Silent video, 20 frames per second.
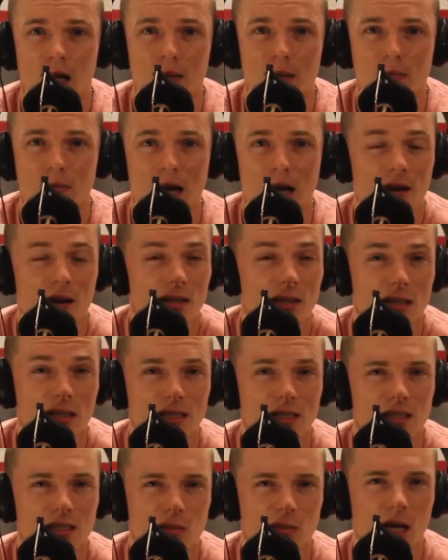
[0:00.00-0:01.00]
I'm not on the
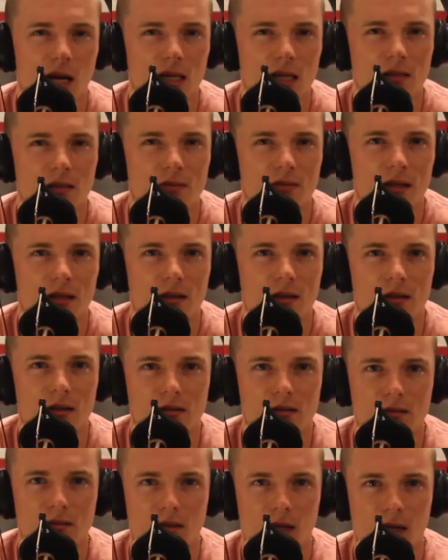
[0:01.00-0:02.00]
lease, but I live here.
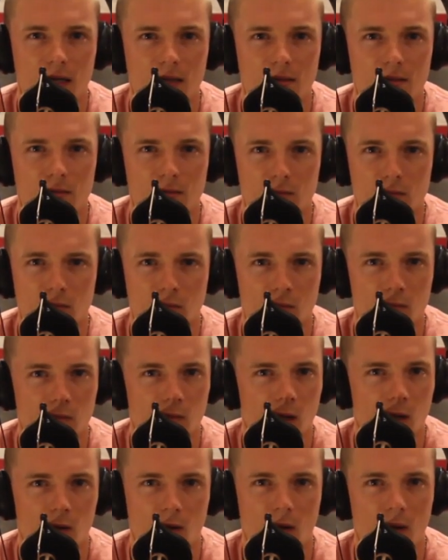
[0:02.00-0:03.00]
Like,
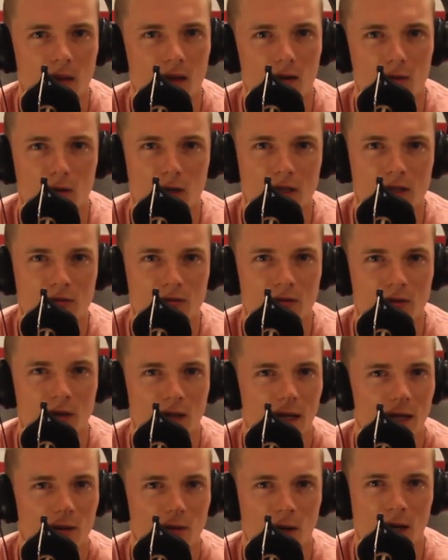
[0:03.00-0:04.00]
I don't know how that works
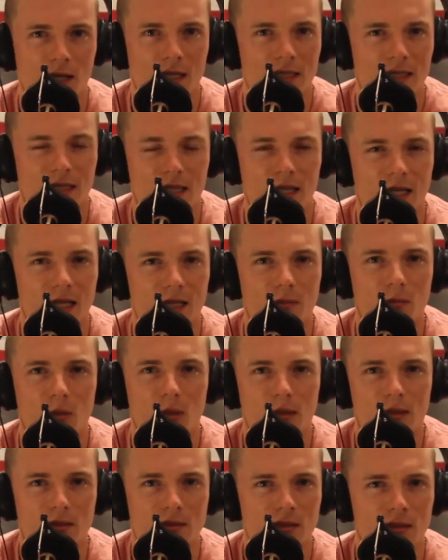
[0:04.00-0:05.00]
for like writing a ticket,
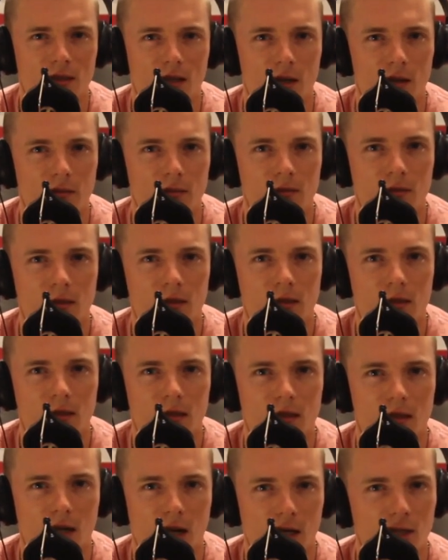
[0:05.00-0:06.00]
but
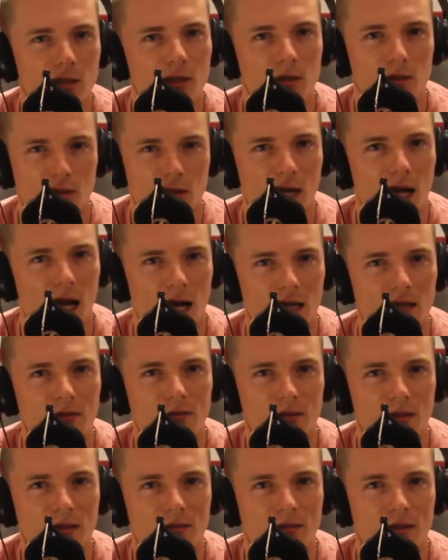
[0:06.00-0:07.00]
I do kind
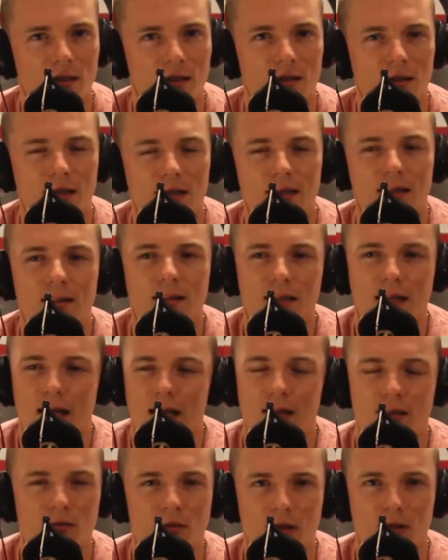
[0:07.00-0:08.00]
of live here. And they're like,
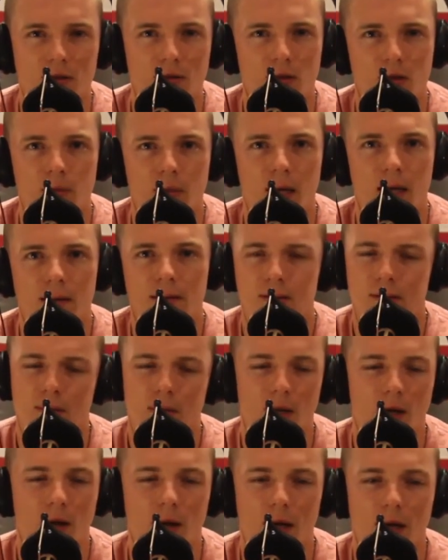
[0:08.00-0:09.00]
yeah, it's fine, don't worry about it. So
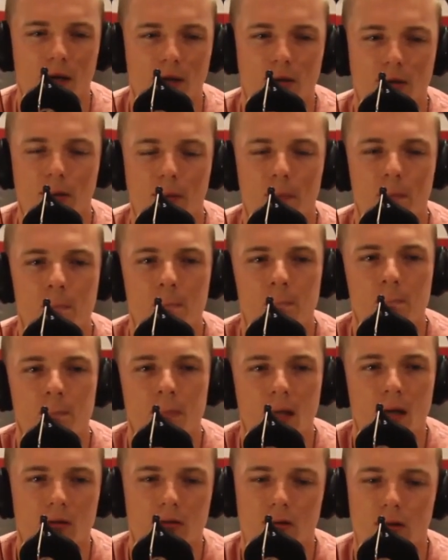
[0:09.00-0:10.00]
I'm like, okay, cool.
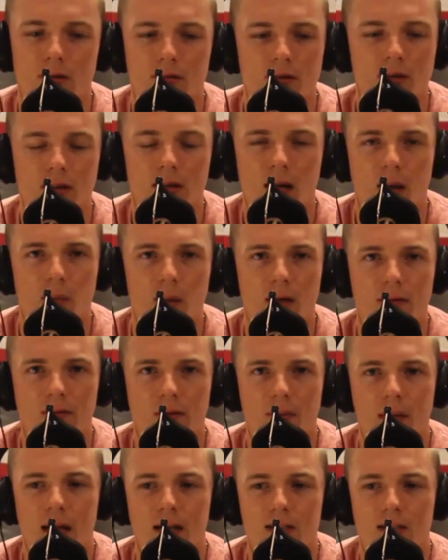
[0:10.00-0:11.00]
So they're filling out my
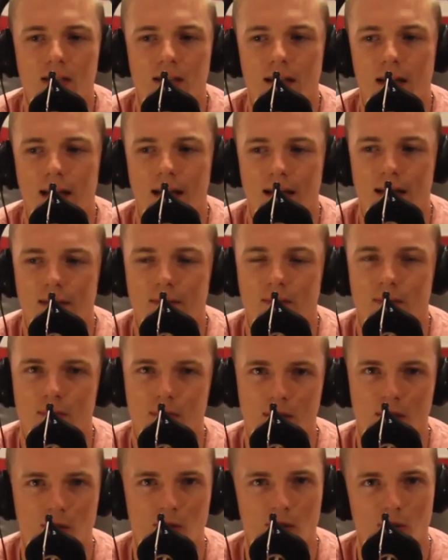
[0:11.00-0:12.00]
information, and
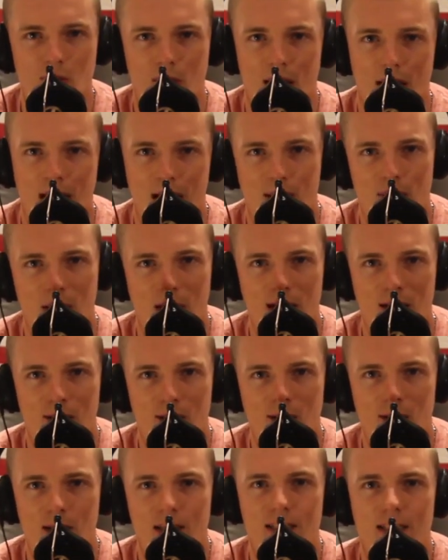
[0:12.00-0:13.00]
this was when I had my
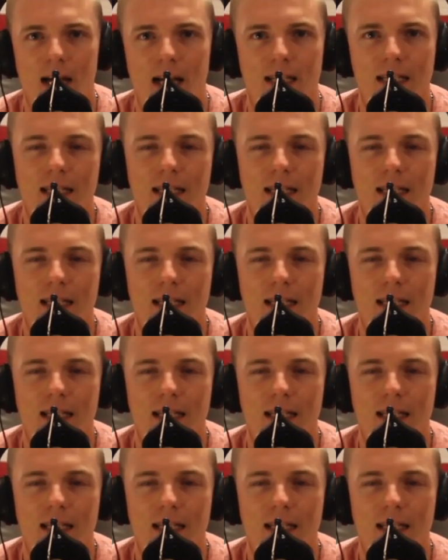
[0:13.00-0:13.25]
creased